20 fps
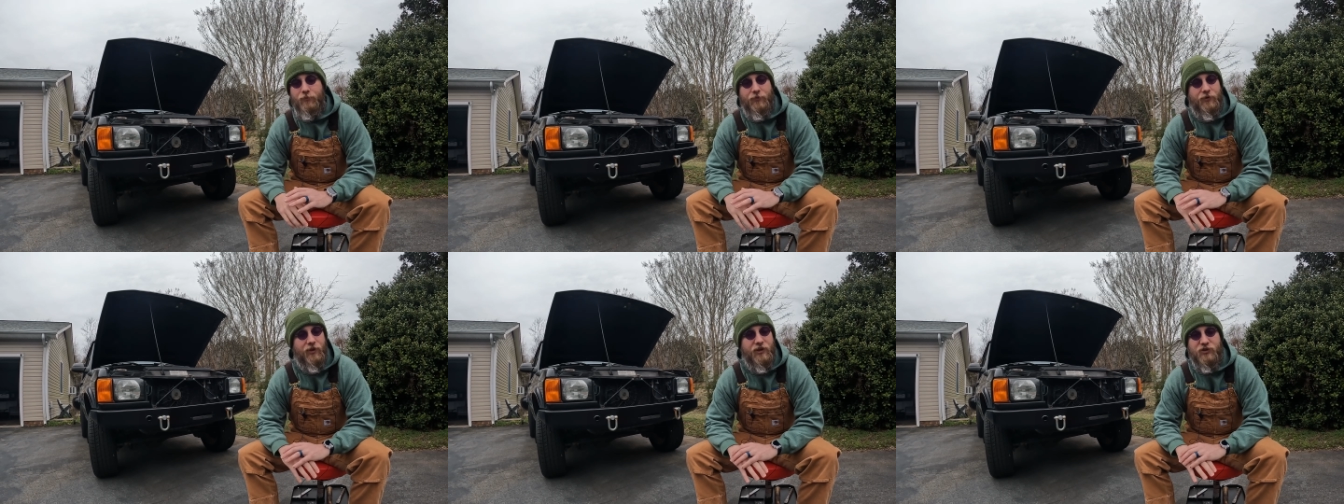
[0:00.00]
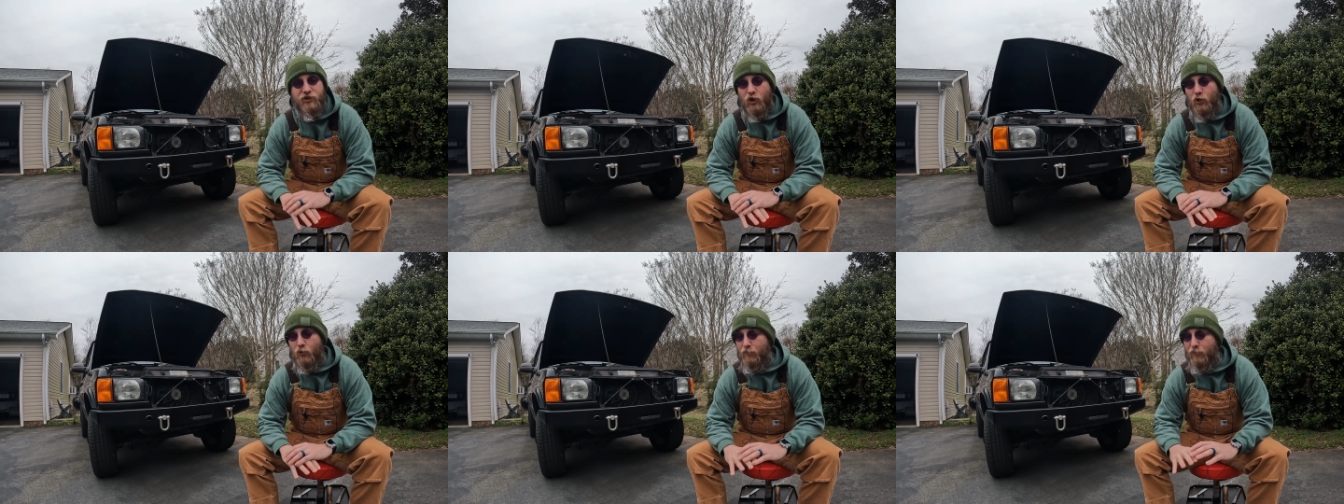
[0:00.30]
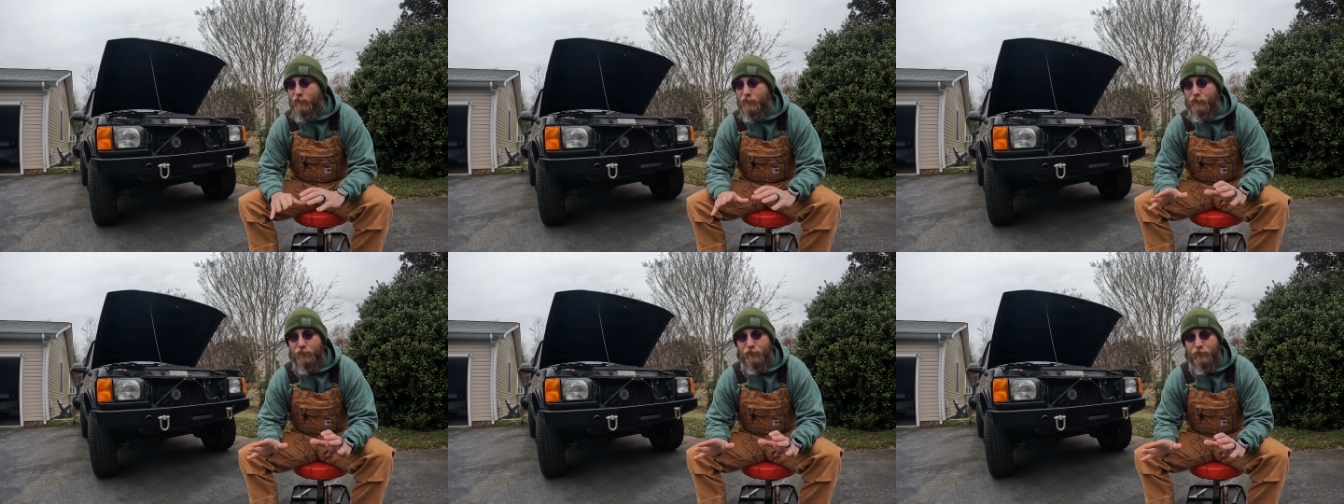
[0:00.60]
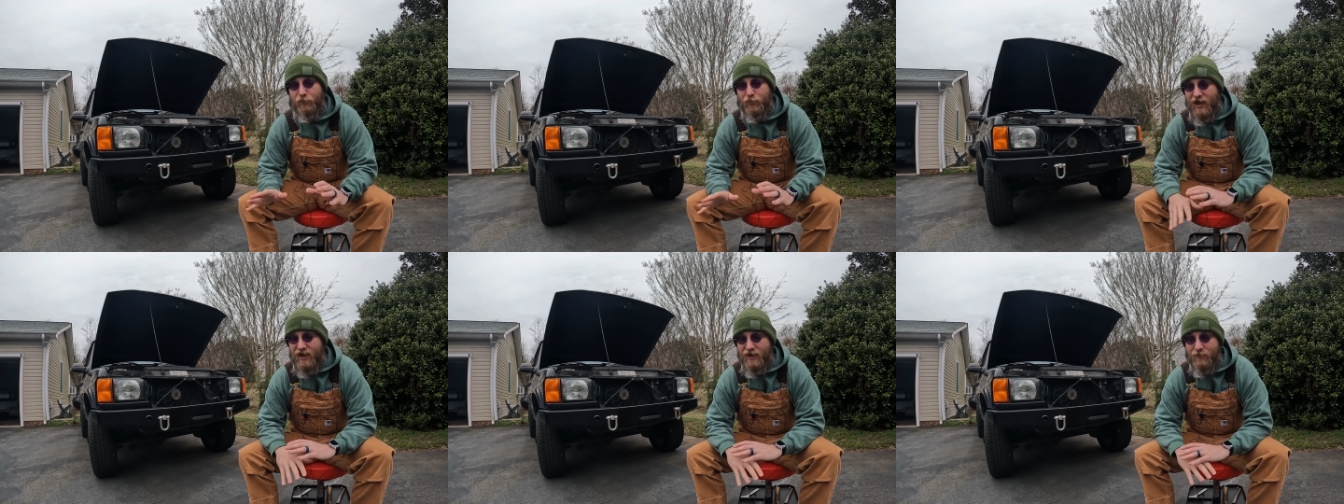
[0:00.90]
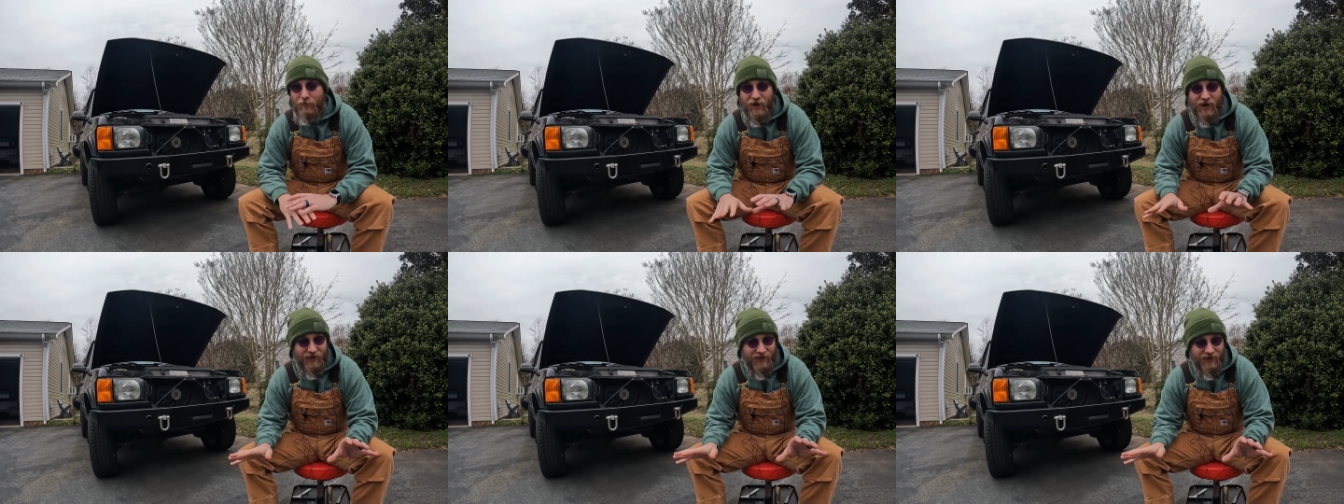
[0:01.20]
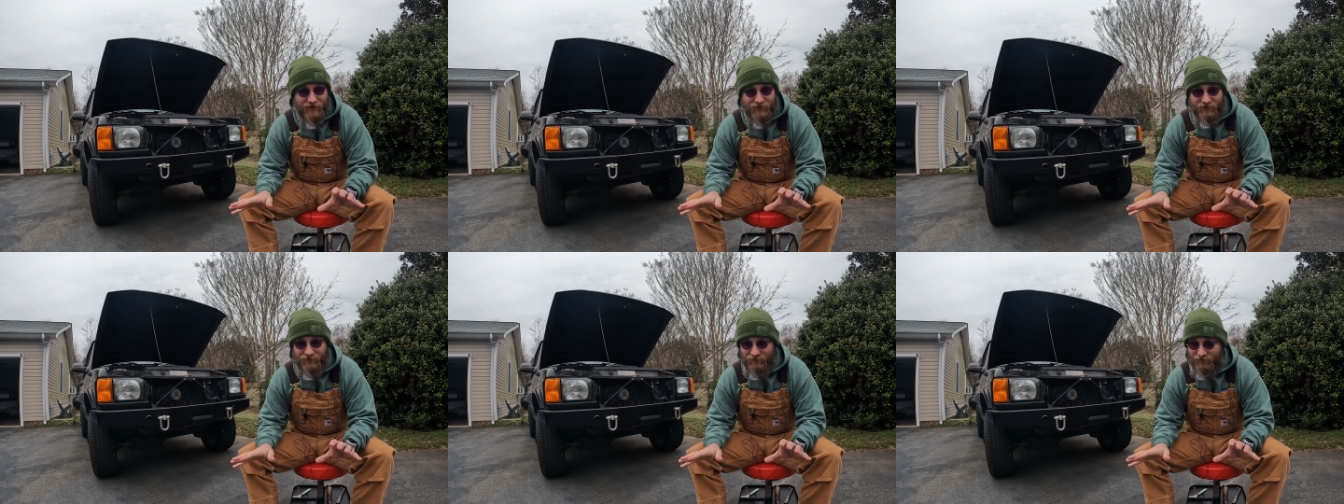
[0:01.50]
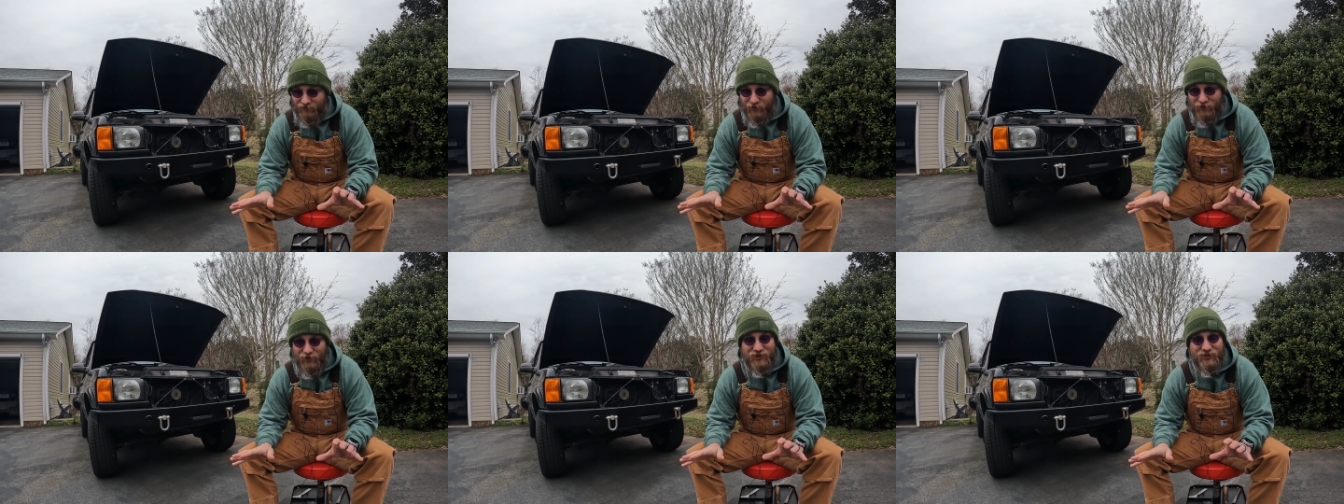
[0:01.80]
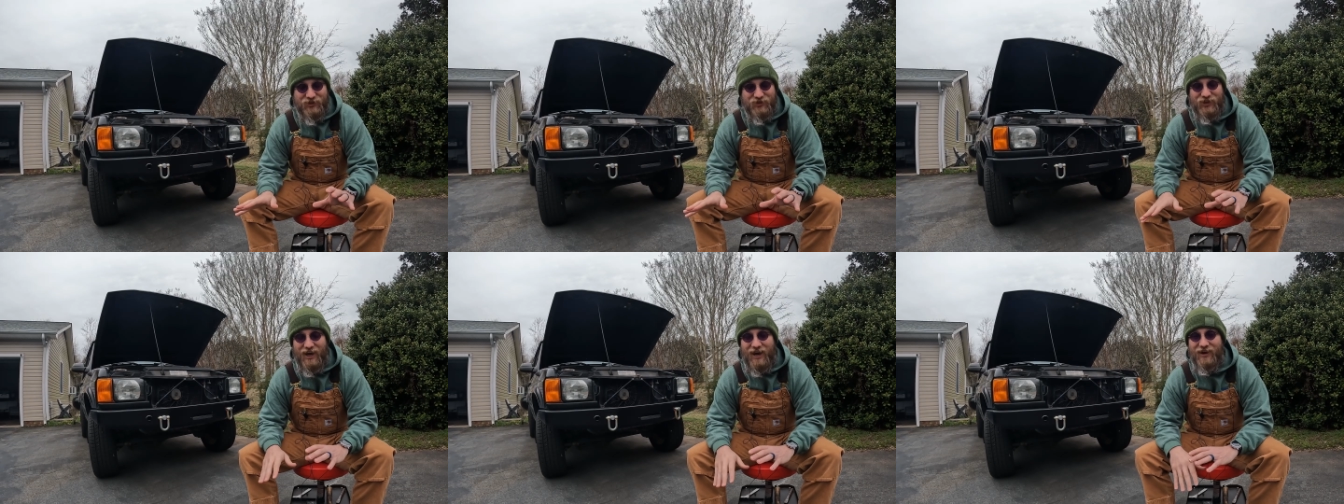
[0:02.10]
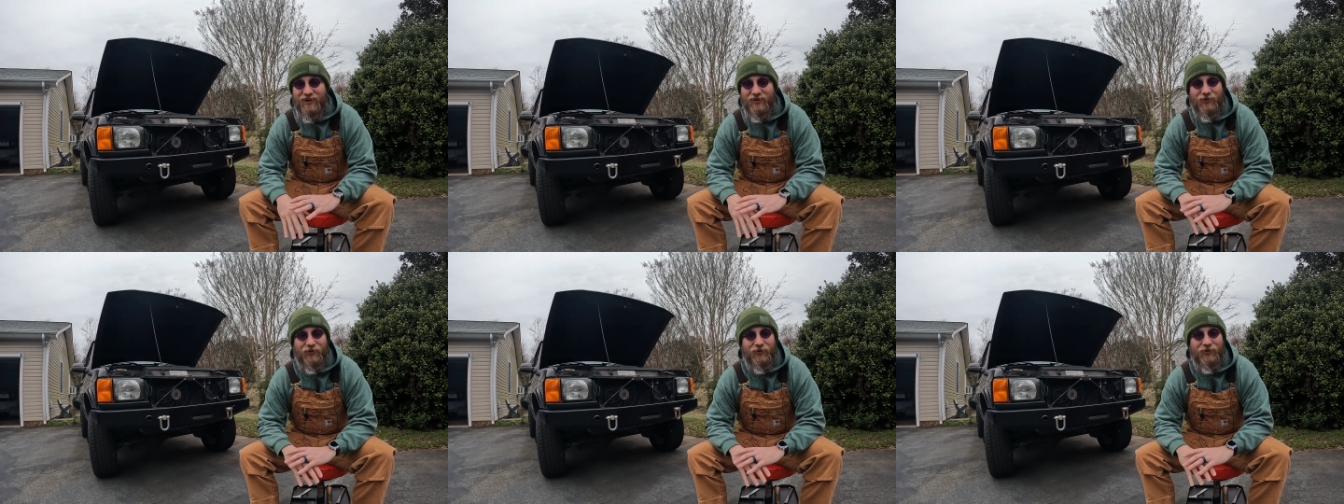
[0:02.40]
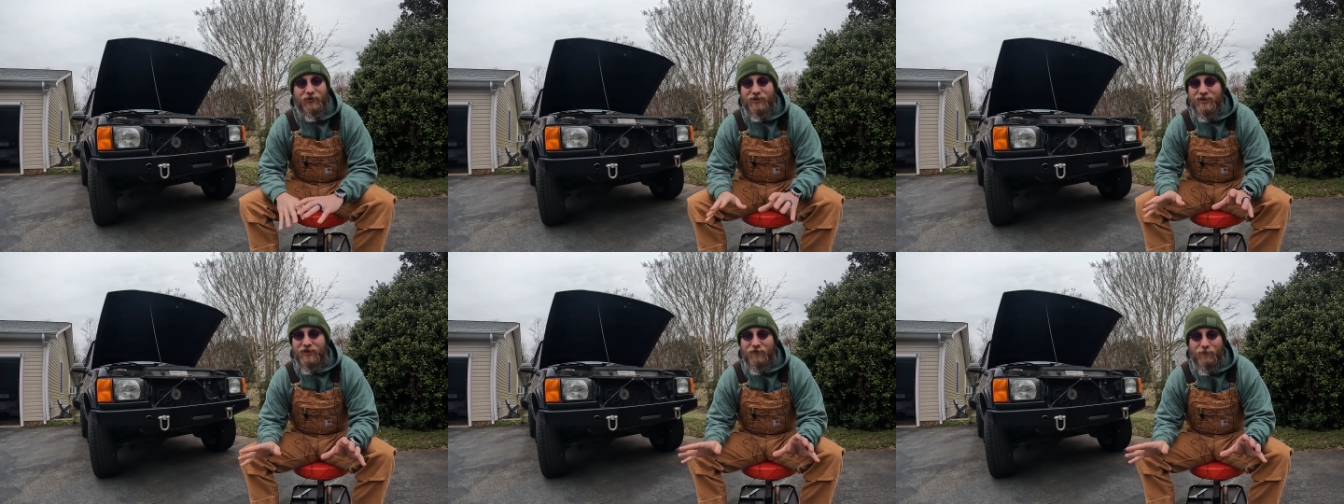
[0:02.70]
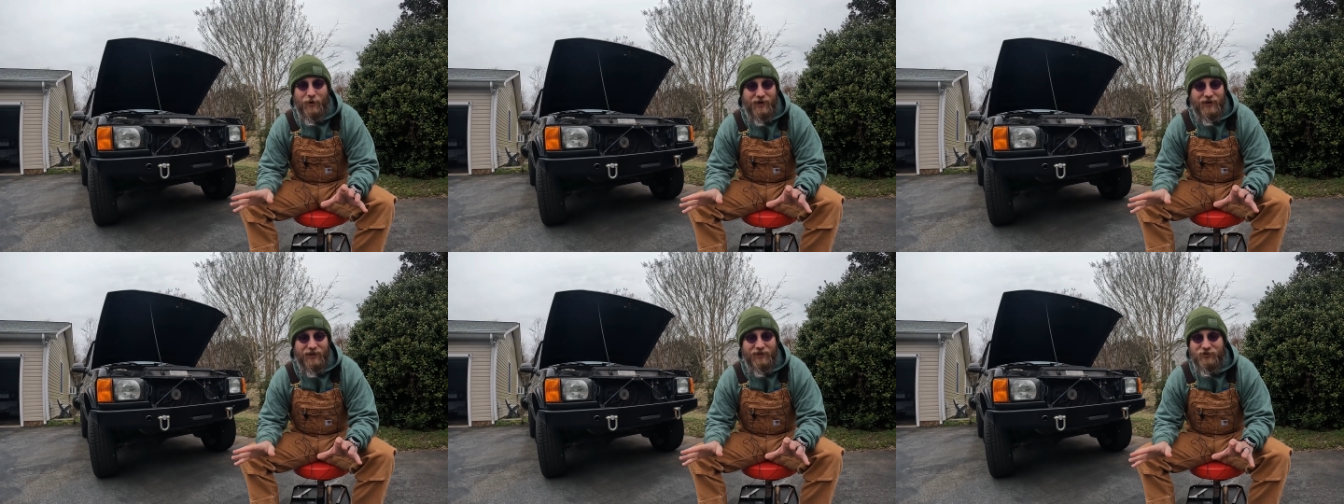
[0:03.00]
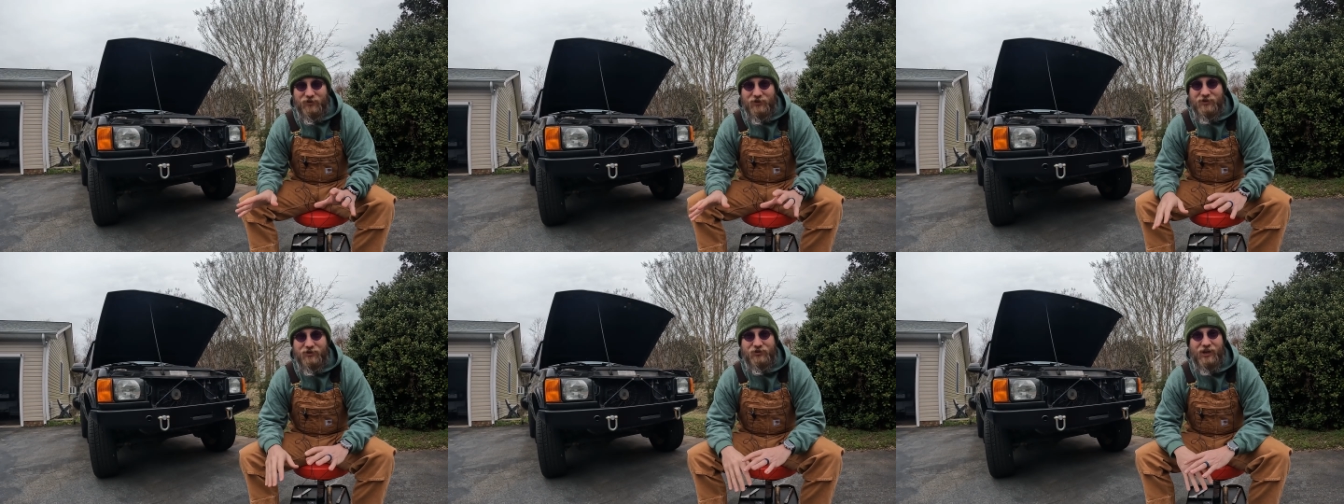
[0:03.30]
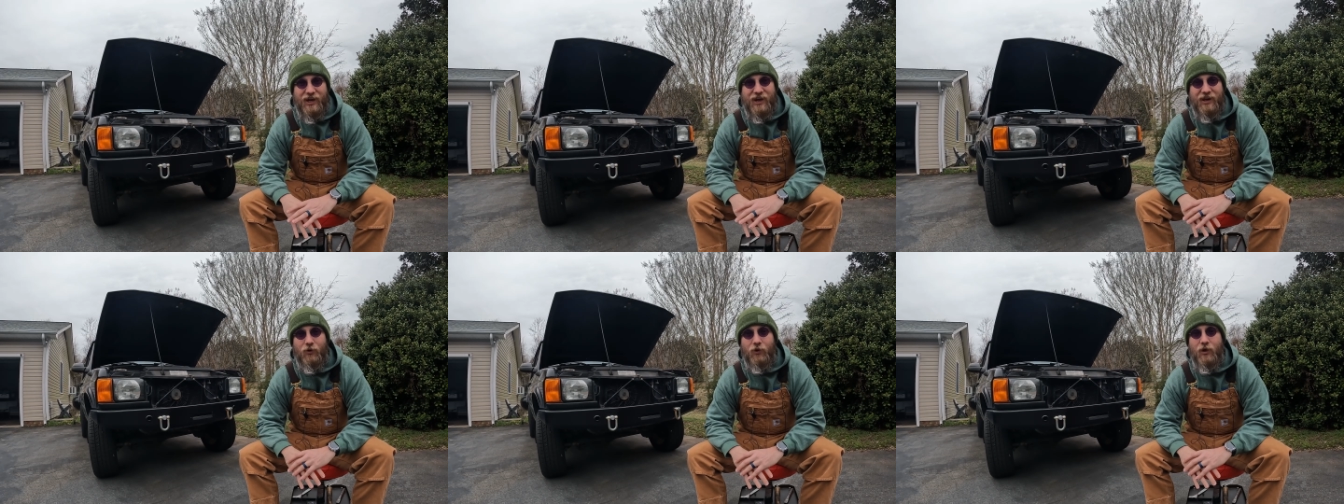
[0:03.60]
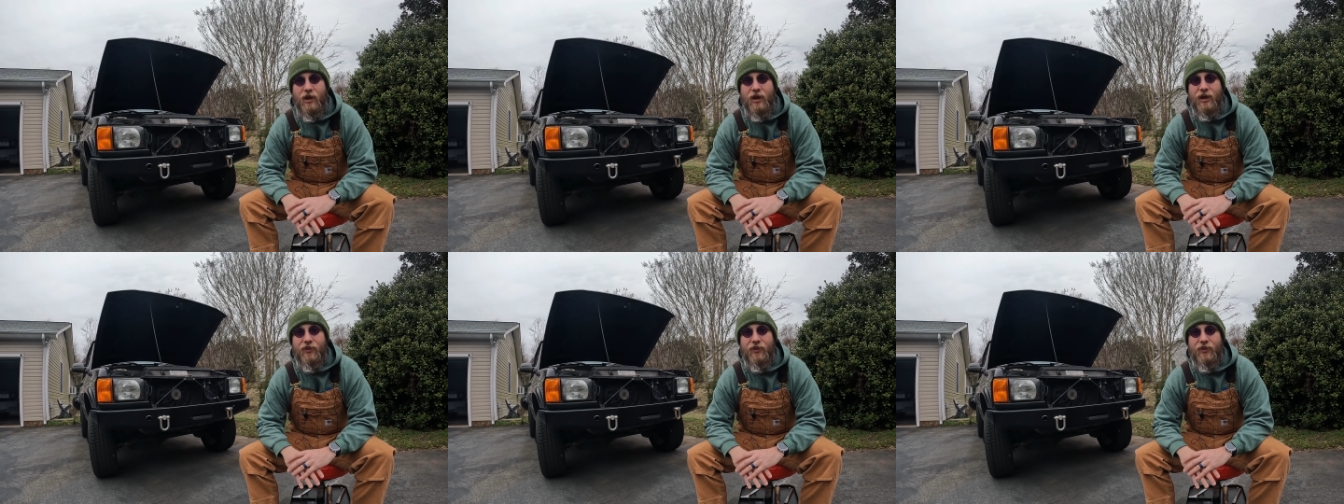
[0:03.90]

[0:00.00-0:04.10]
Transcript: They don't pay money for this channel, or they give money to this channel.